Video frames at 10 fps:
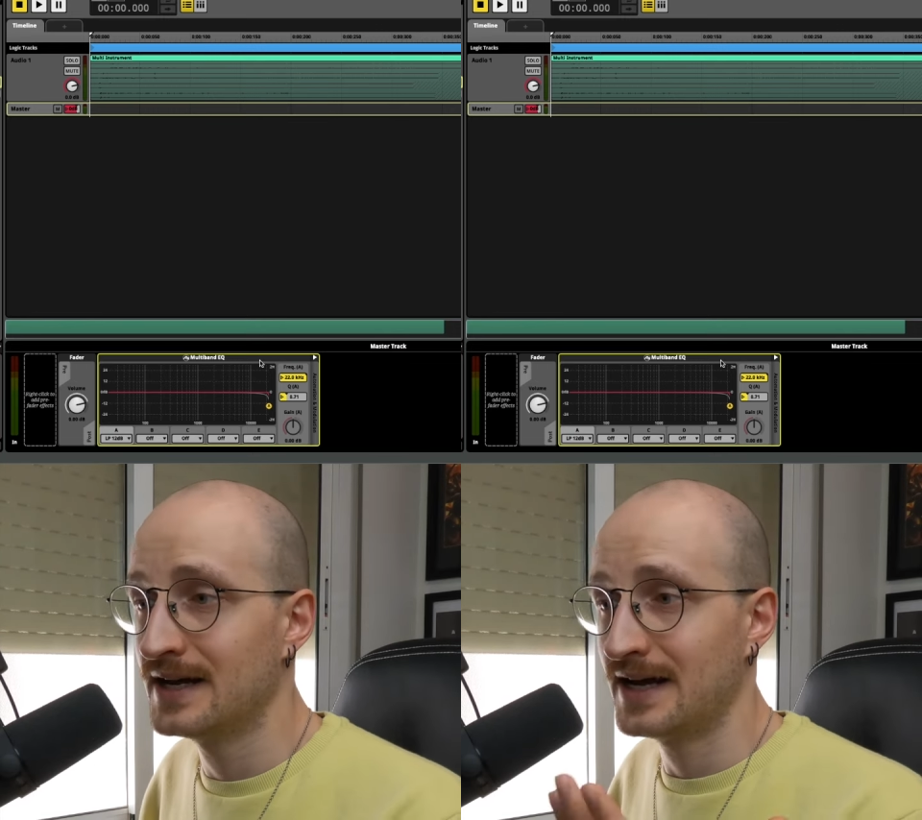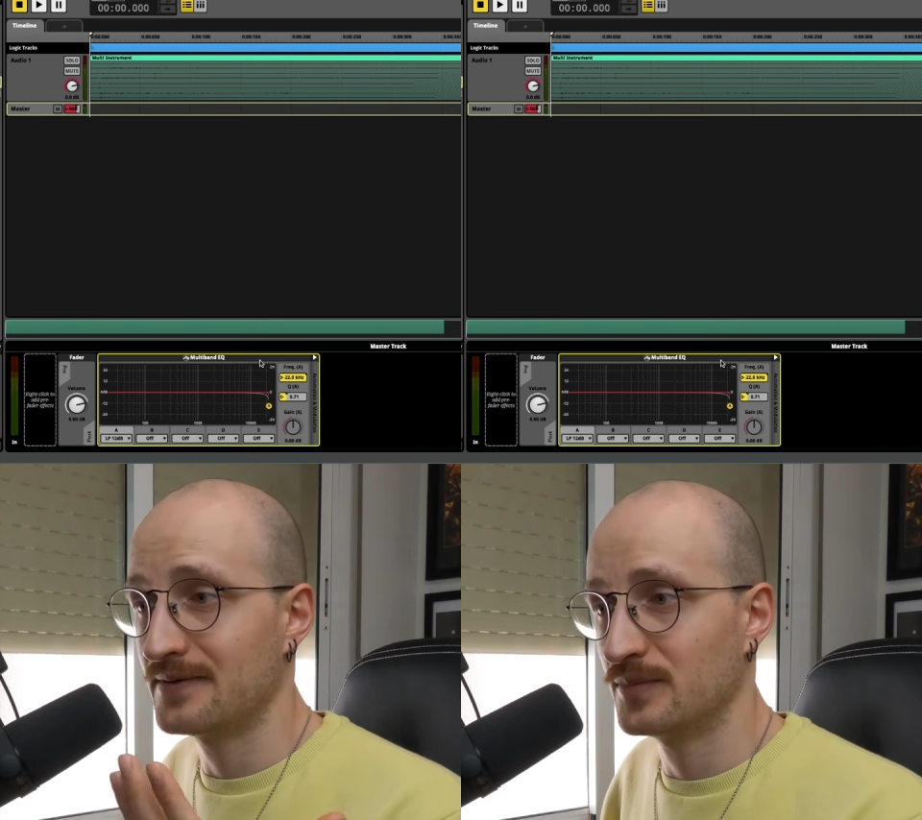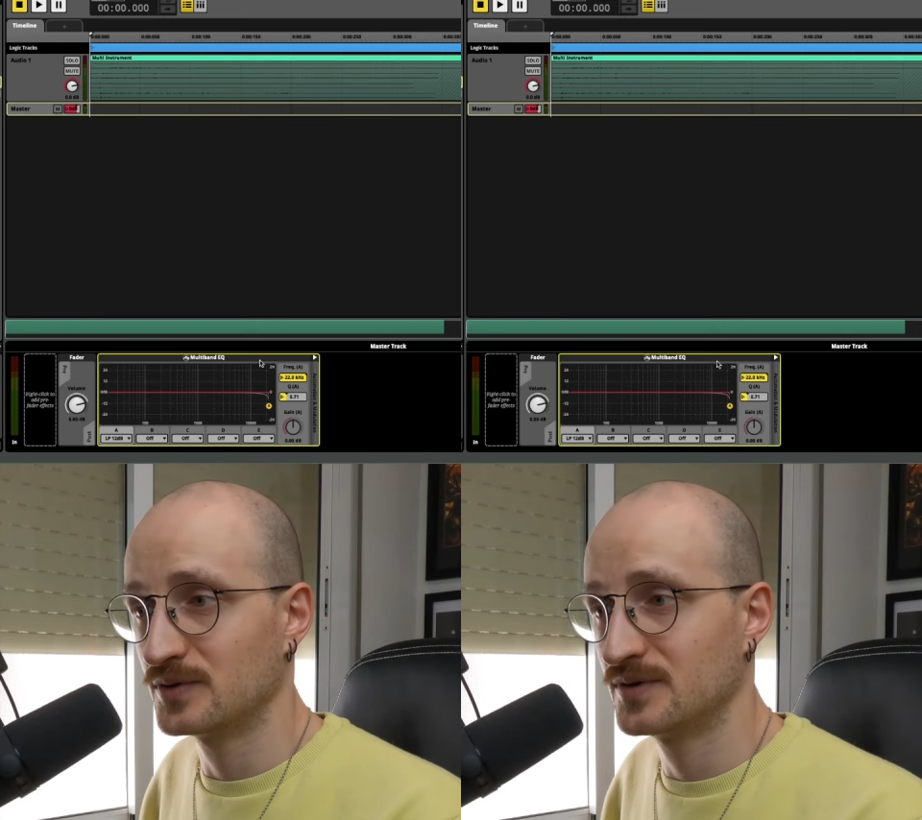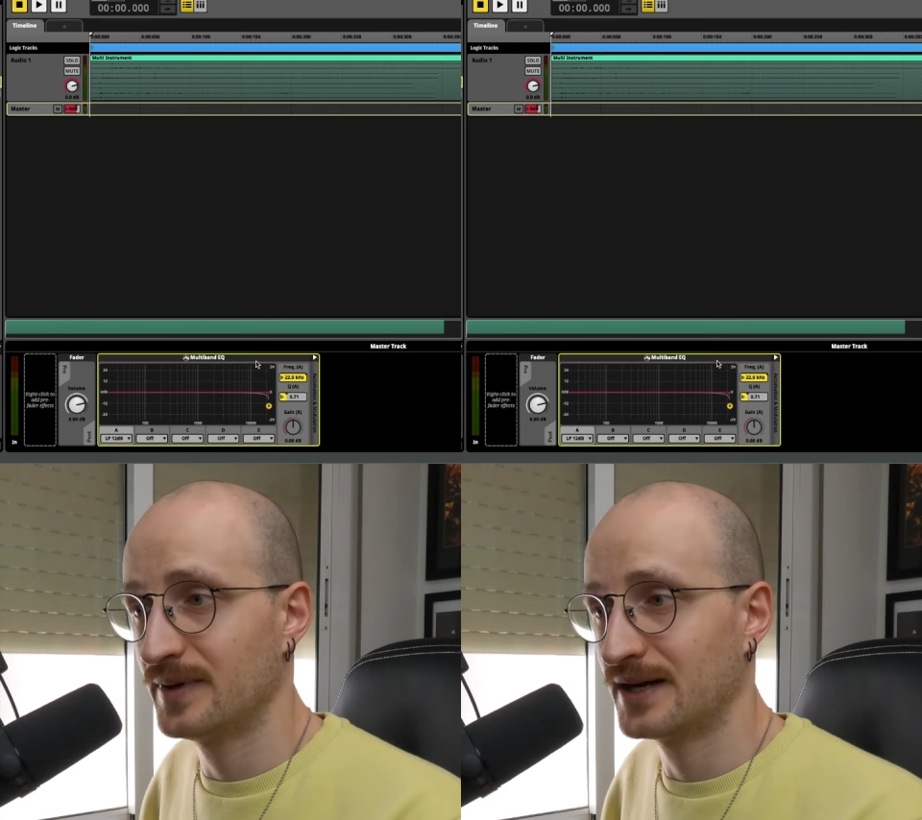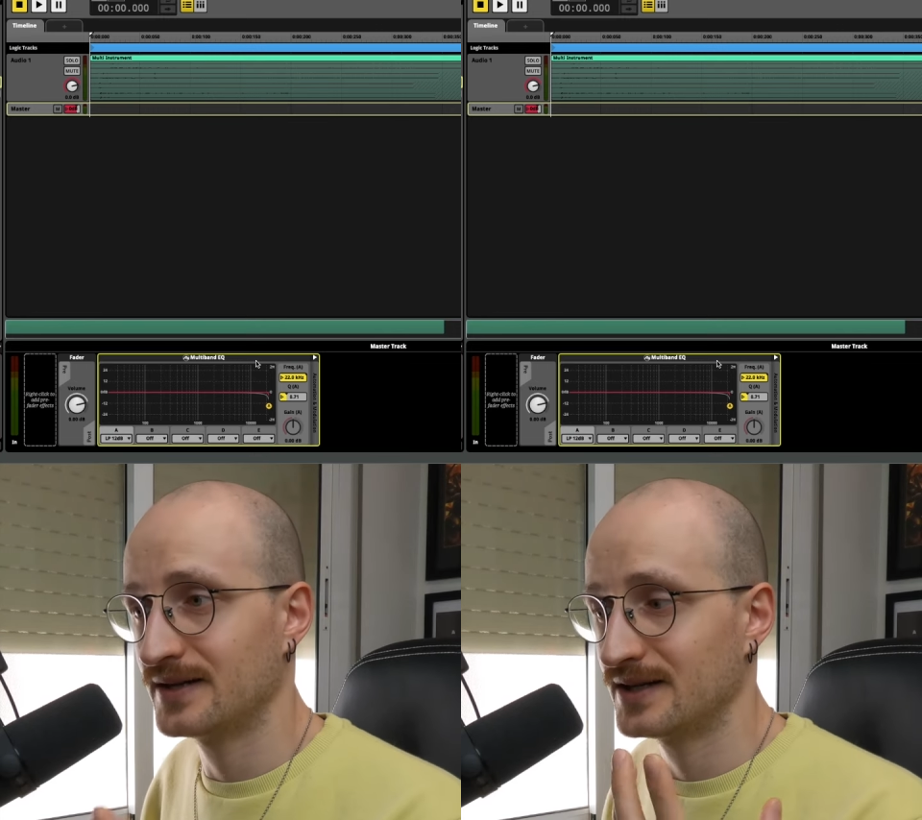a
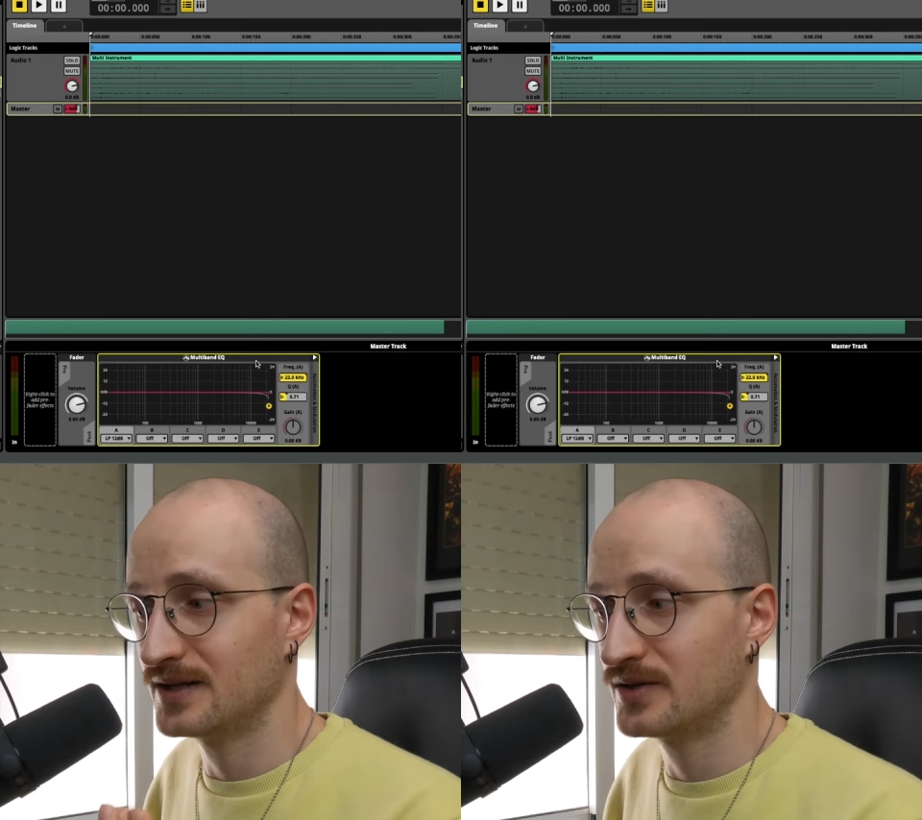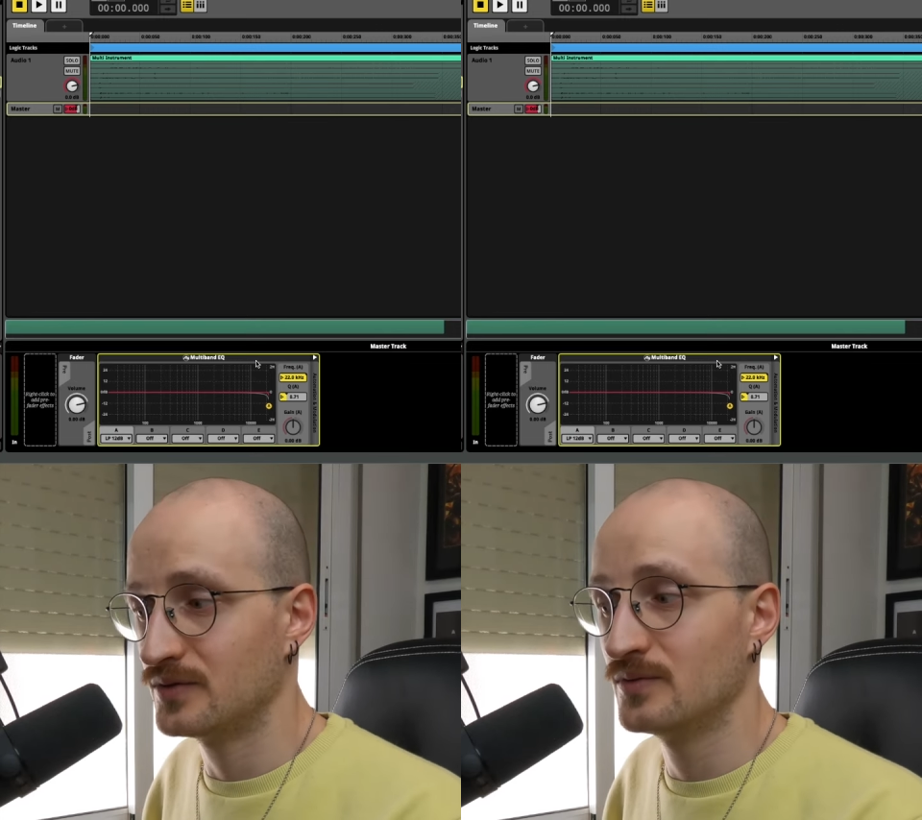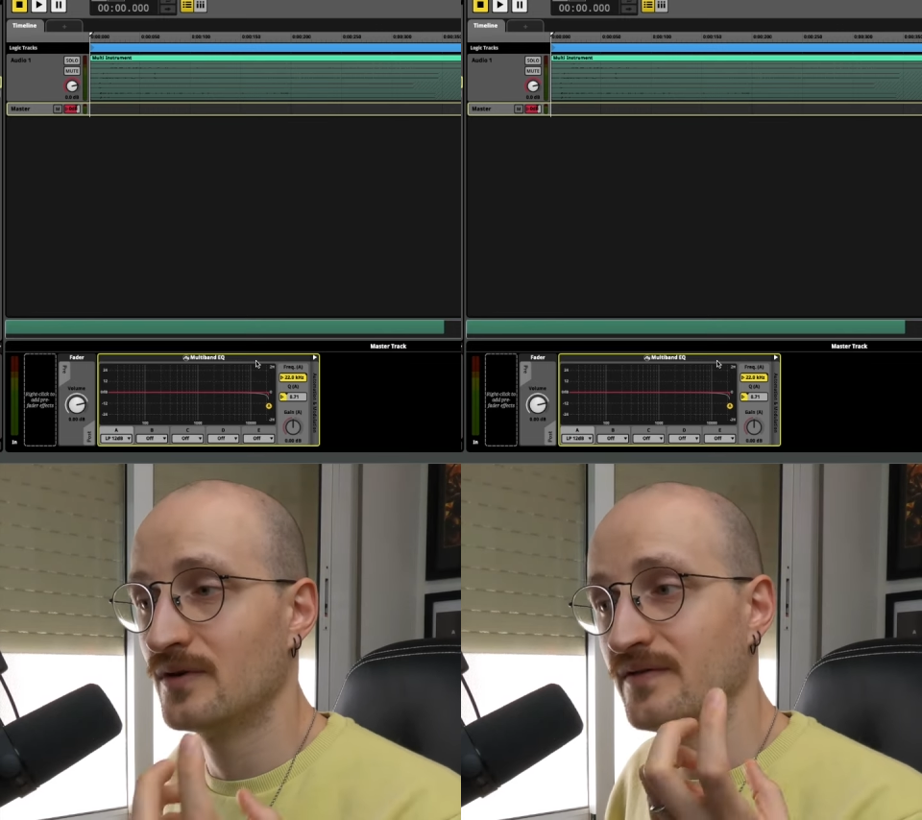multiband EQ